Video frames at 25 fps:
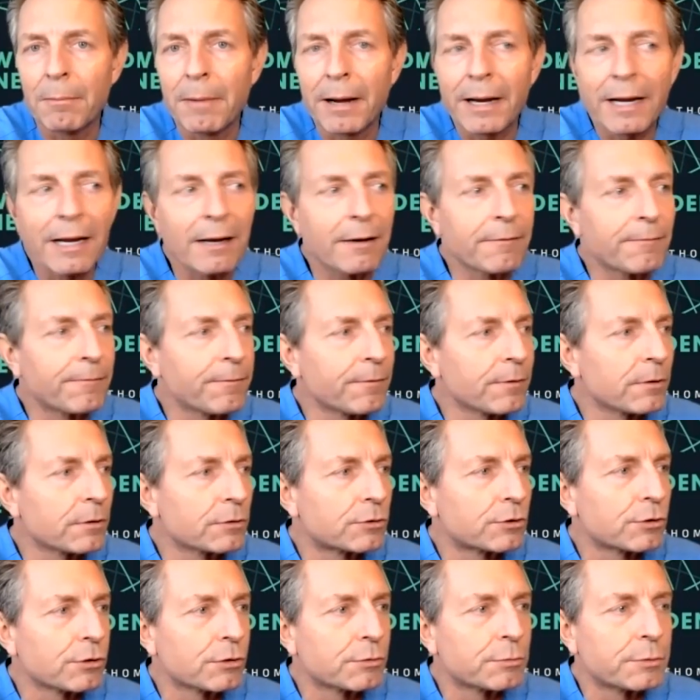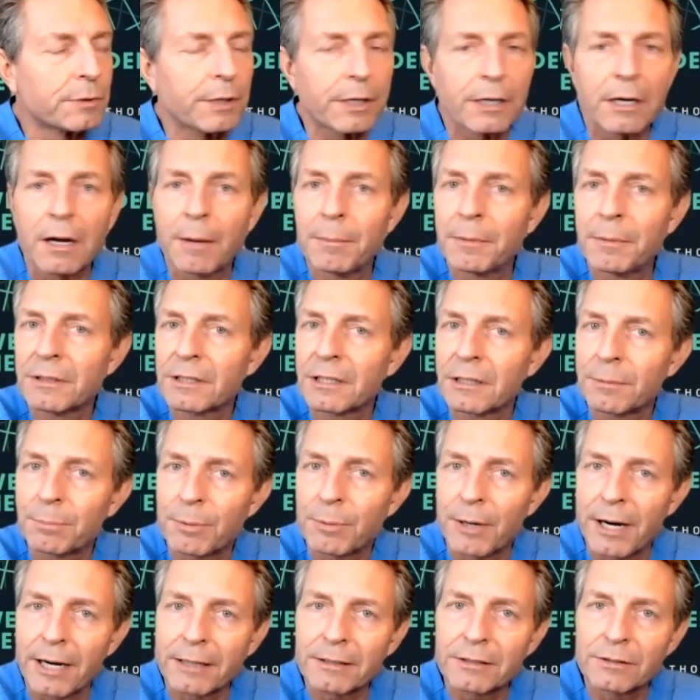I have little children that come into the
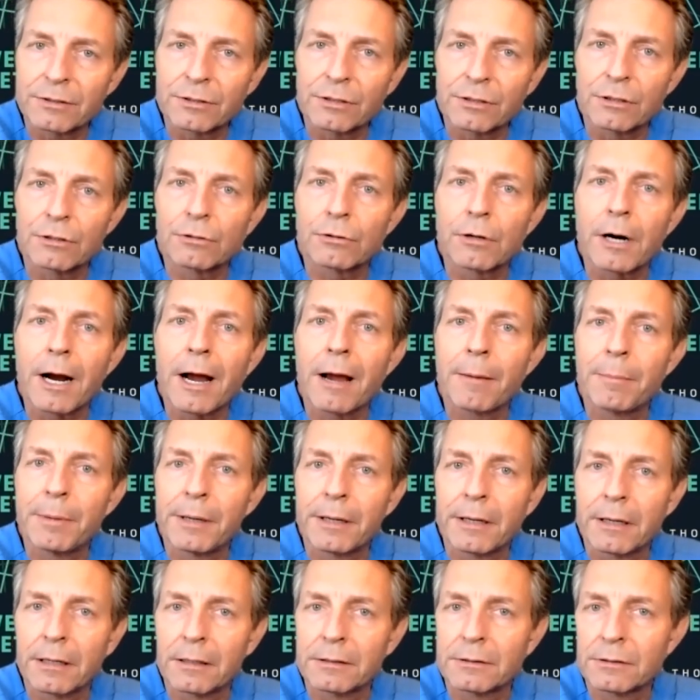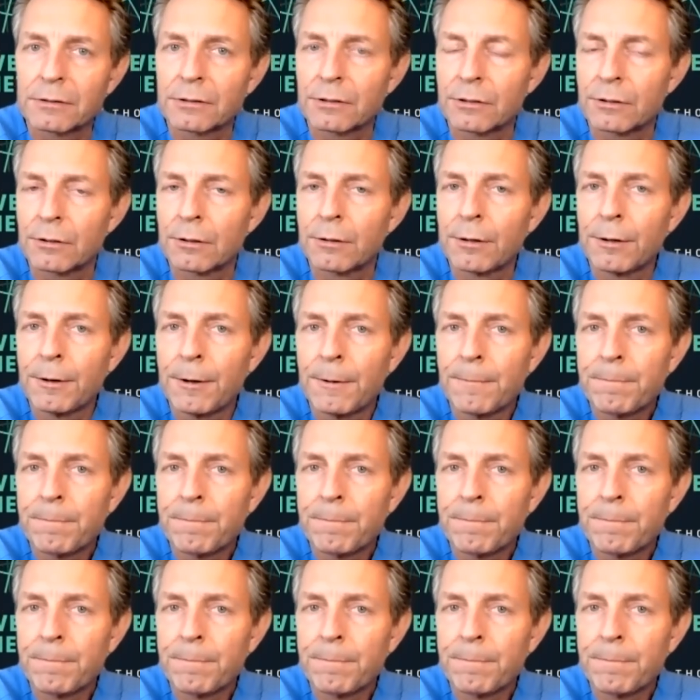practice and cry because they're